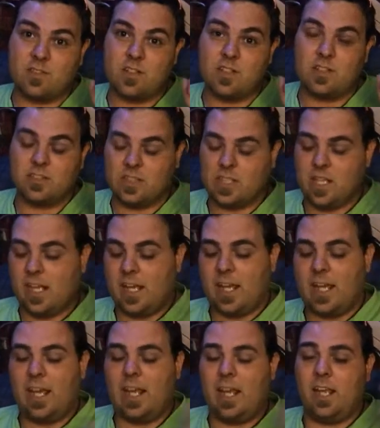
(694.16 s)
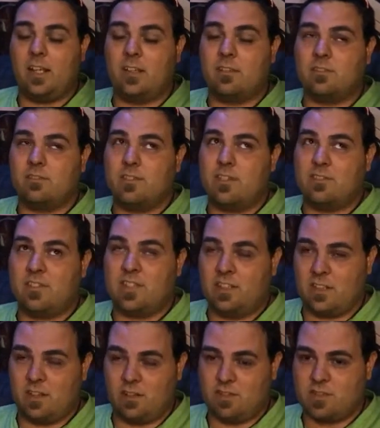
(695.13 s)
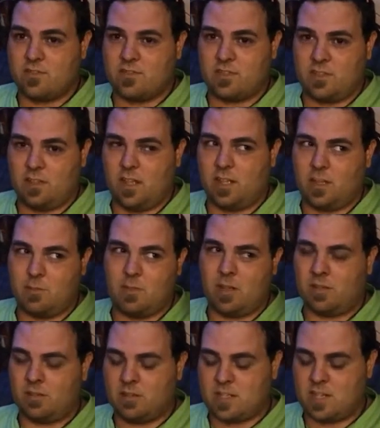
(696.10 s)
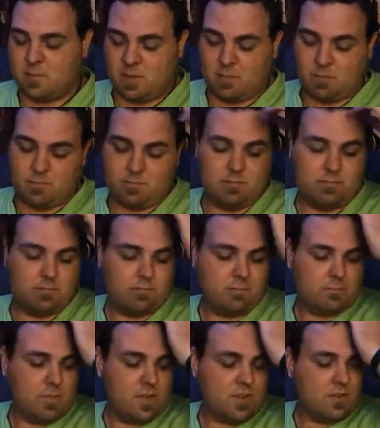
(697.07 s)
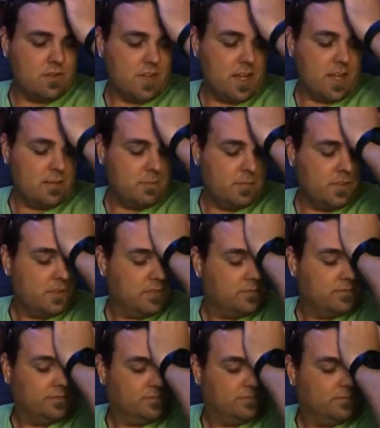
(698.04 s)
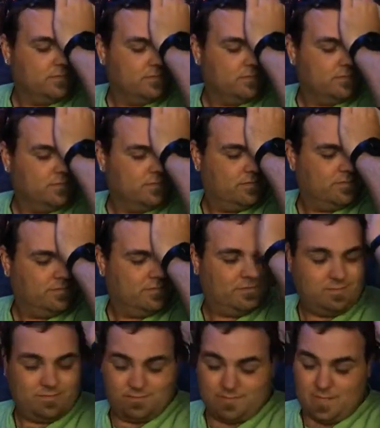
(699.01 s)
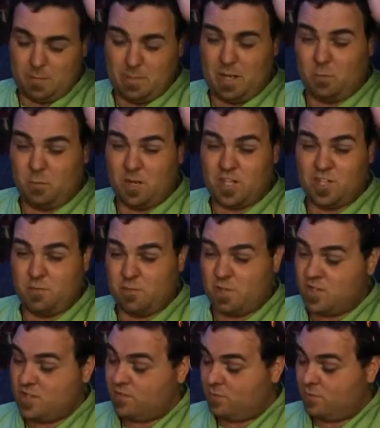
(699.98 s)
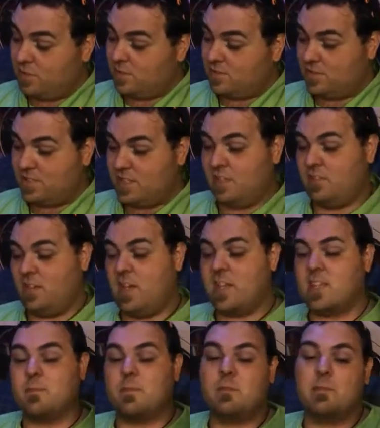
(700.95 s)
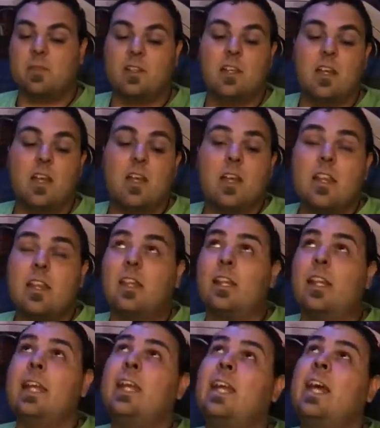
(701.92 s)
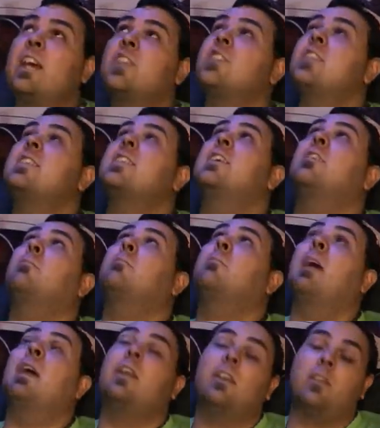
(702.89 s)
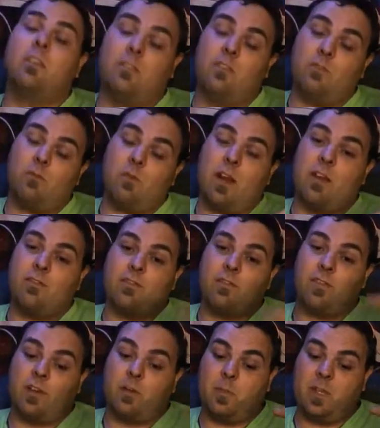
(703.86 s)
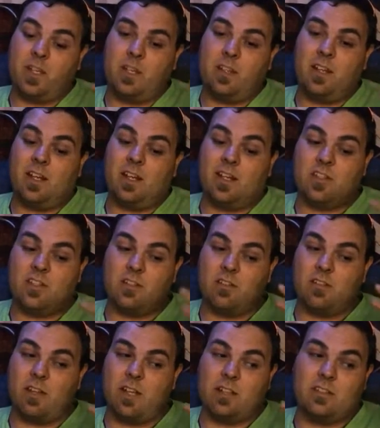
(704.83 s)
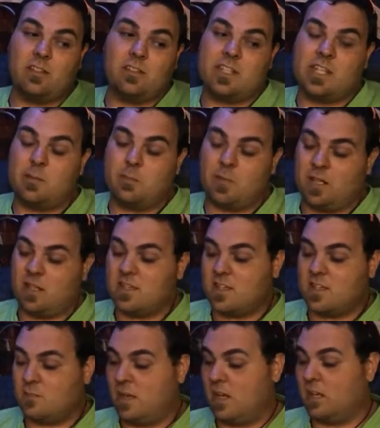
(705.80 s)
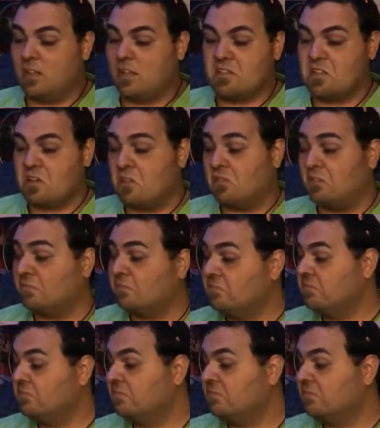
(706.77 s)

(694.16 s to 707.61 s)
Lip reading: for it and $15 for the light. I'm not going to tell my mother that, but I paid way too much for it, if you ask me. But the lady actually sat and made it right in front of me, and it took her like 10 minutes to make, so